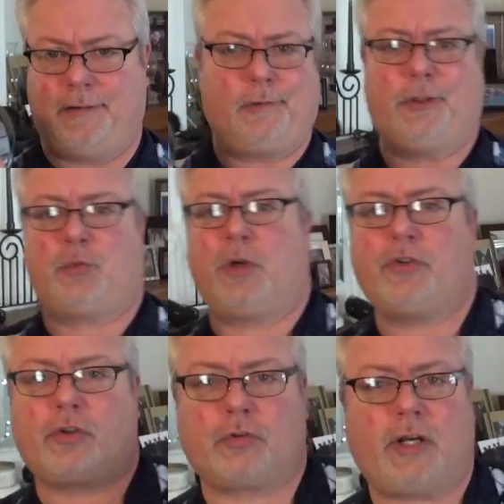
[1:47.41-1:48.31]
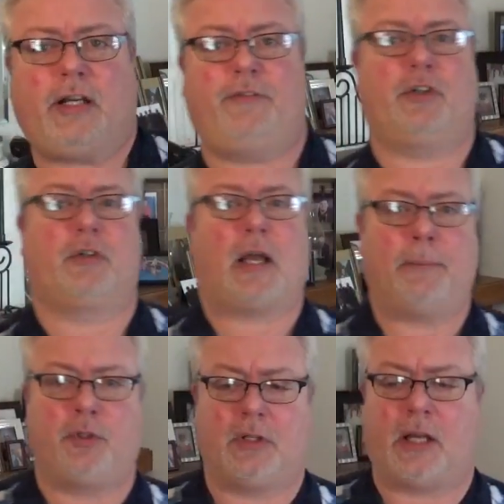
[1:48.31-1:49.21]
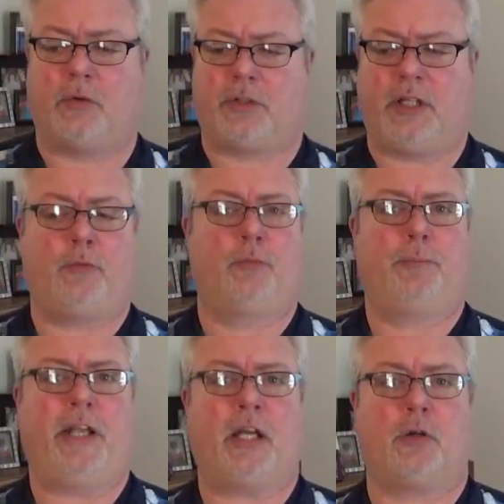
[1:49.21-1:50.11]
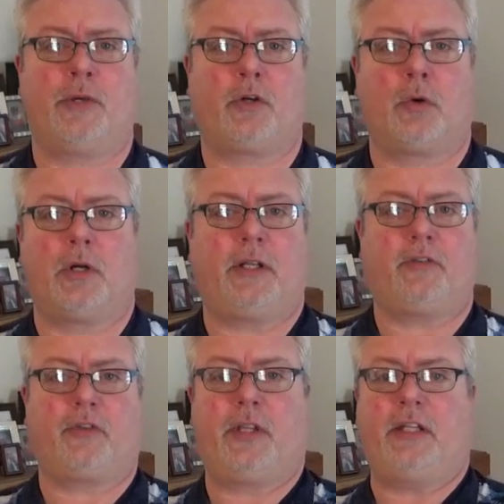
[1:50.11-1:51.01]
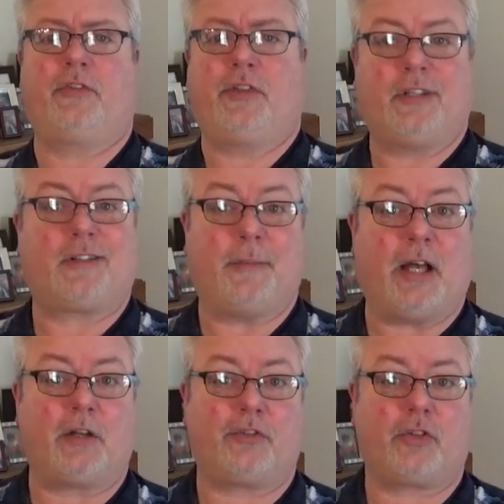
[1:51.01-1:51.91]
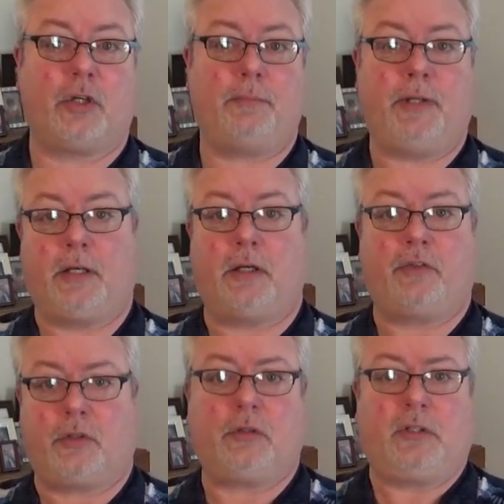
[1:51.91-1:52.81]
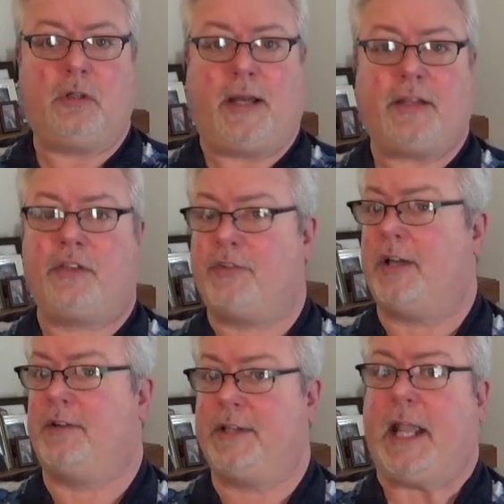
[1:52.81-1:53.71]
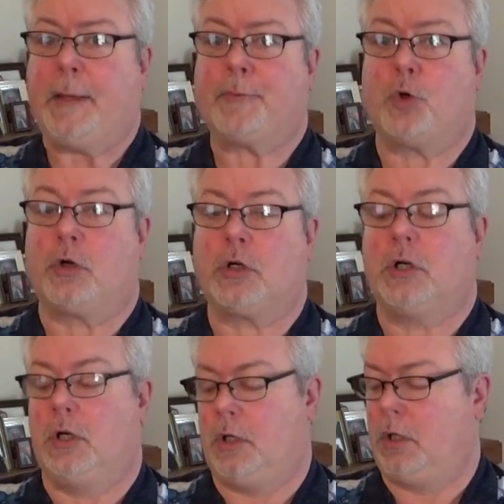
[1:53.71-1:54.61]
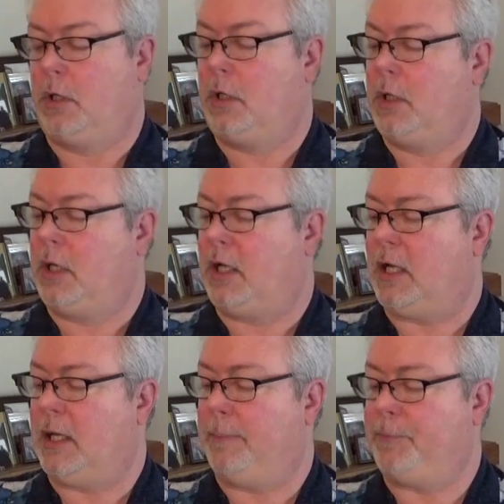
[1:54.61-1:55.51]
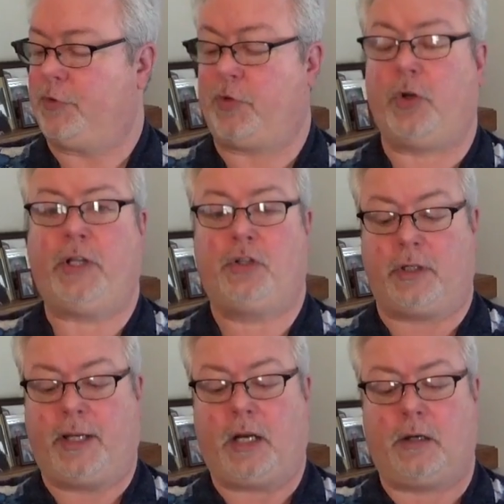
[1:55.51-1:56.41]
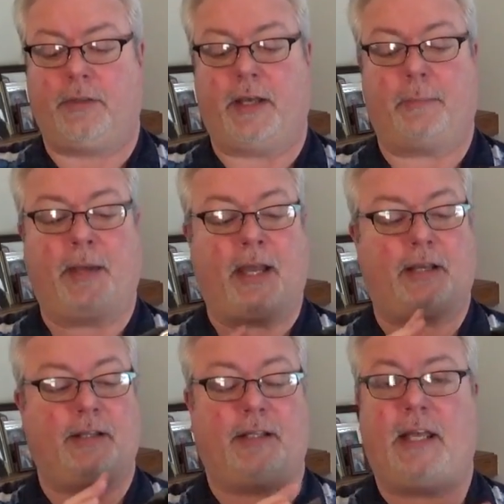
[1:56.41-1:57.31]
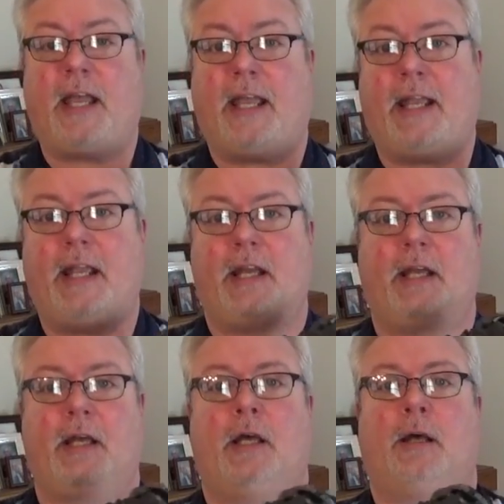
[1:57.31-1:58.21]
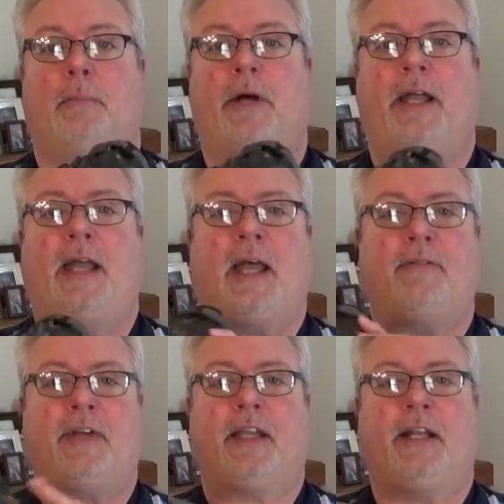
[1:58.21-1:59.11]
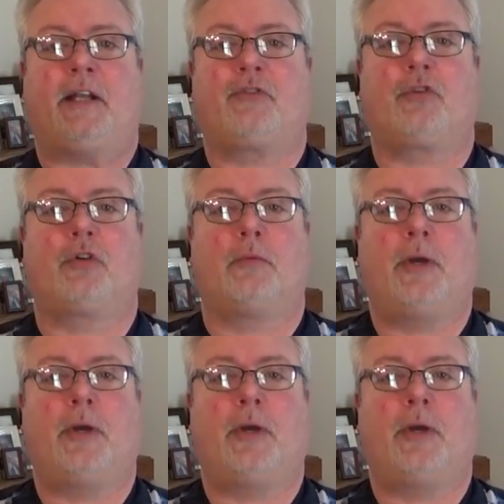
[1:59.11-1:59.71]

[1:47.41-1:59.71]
which wasn't great if you're. I did piano recordings; they just didn't come out as good because you had the sound of the camcorder. Sony took care of that back in the day by having an external